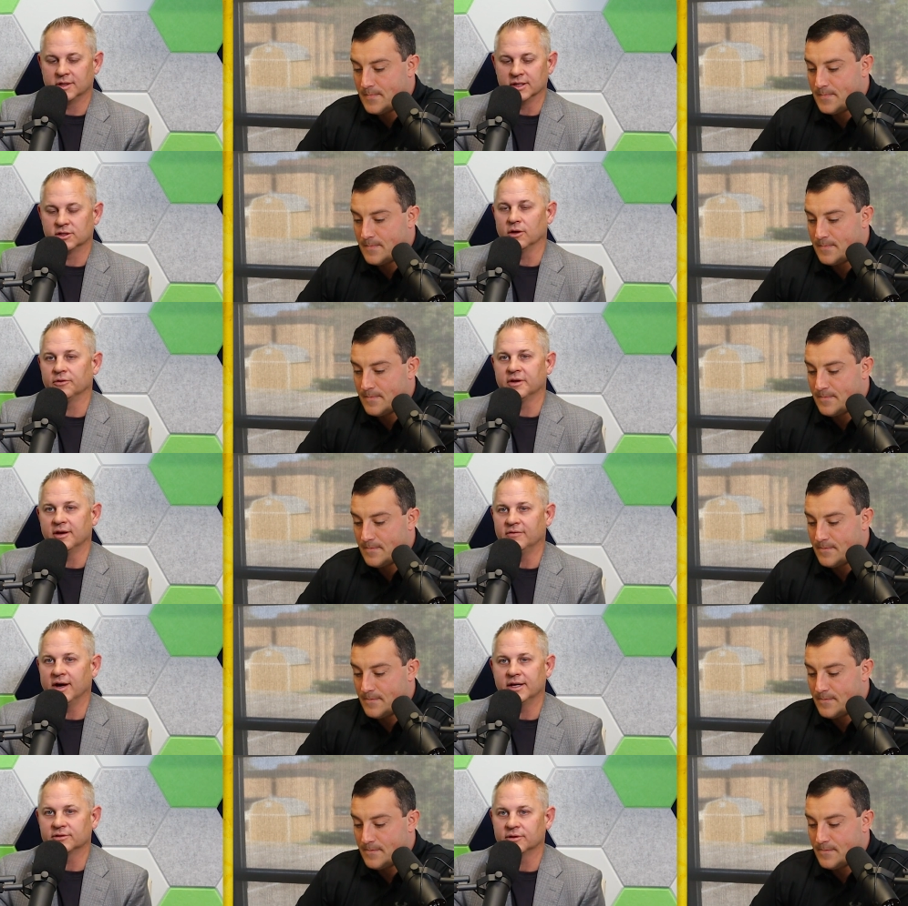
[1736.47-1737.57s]
Speaker 1: consultant
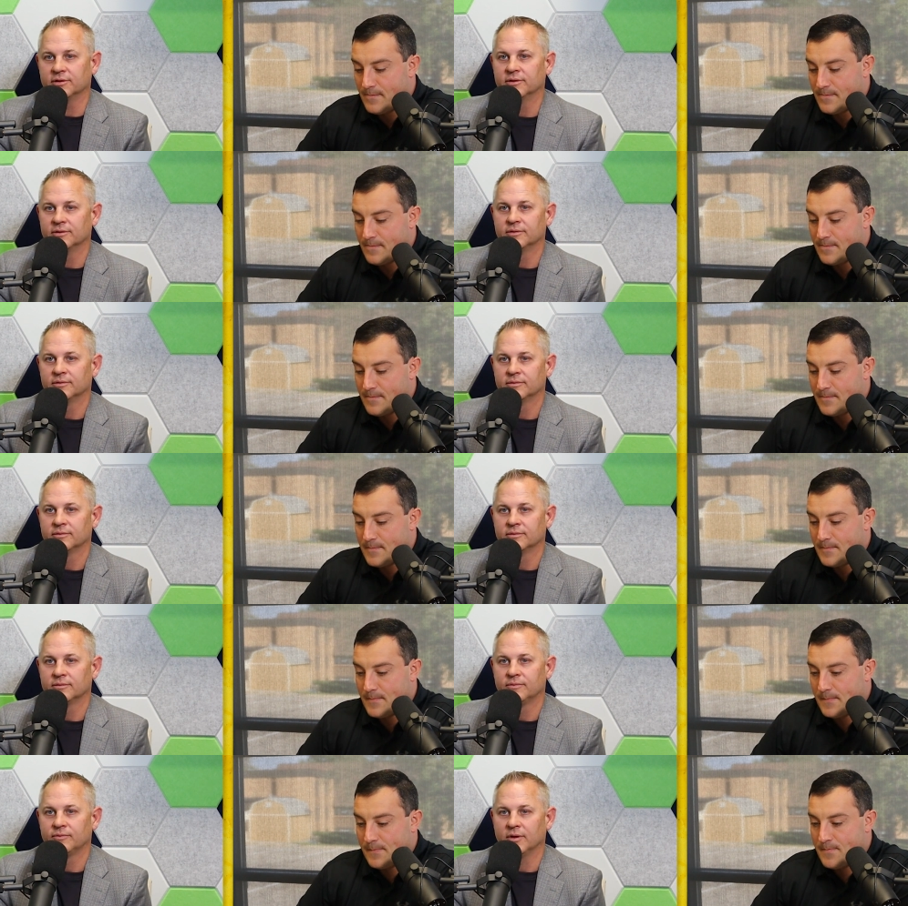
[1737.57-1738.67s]
advisor.
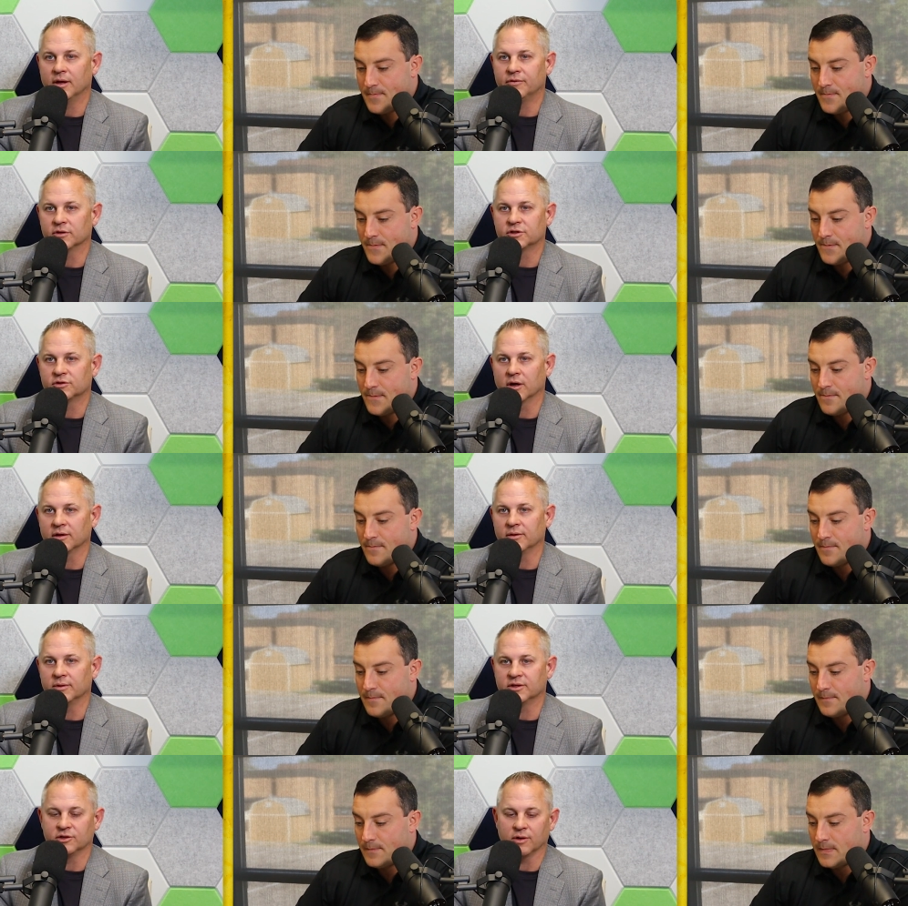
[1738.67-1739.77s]
You know, if you're struggling with the